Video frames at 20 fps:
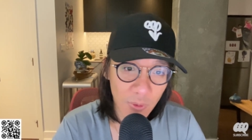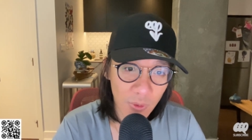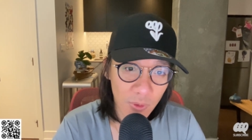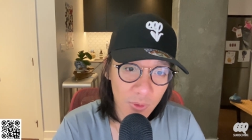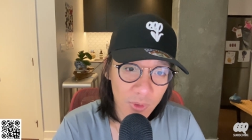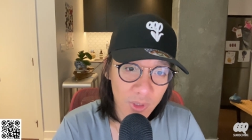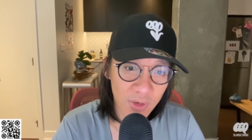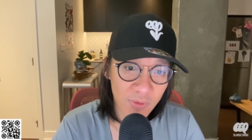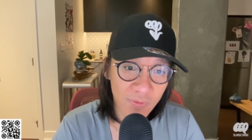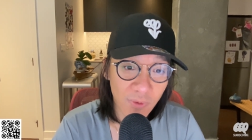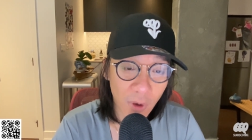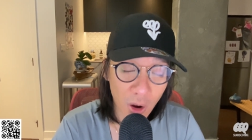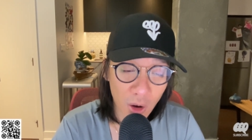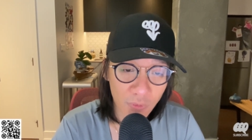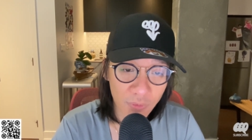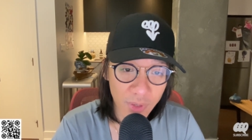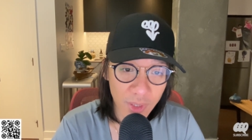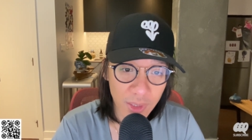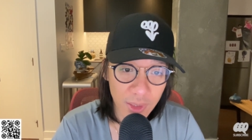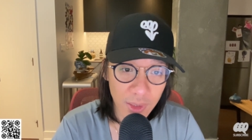
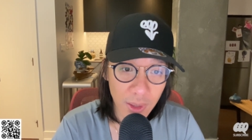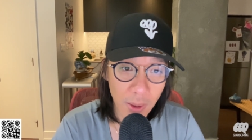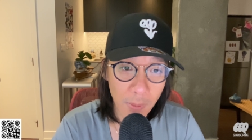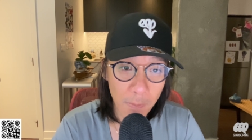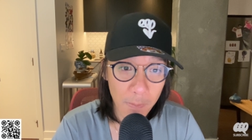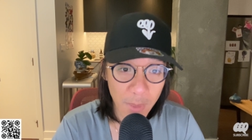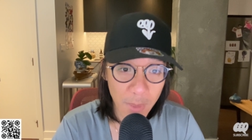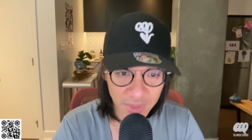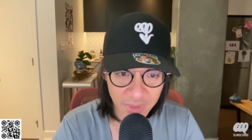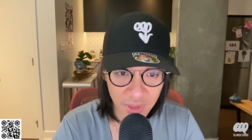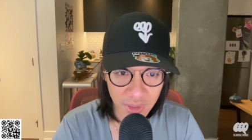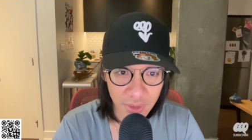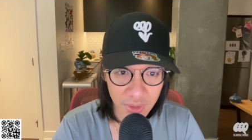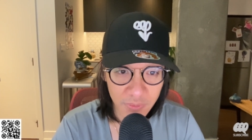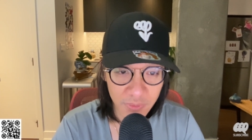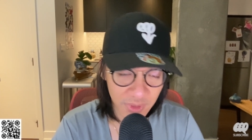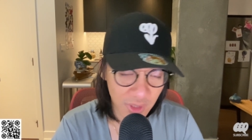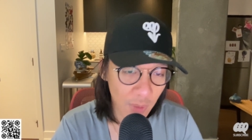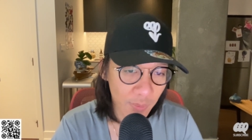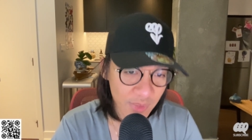involving Meta,
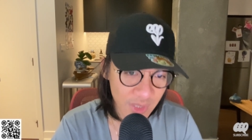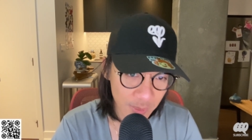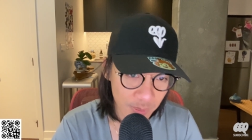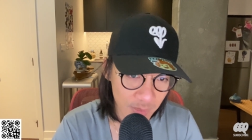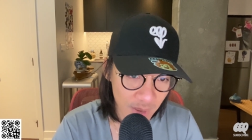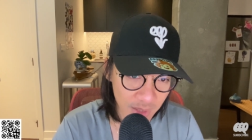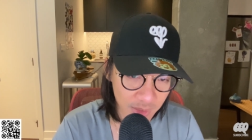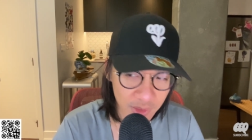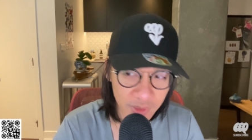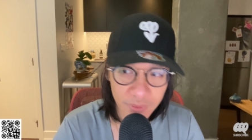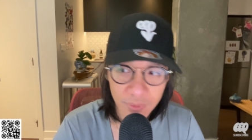the company Meta,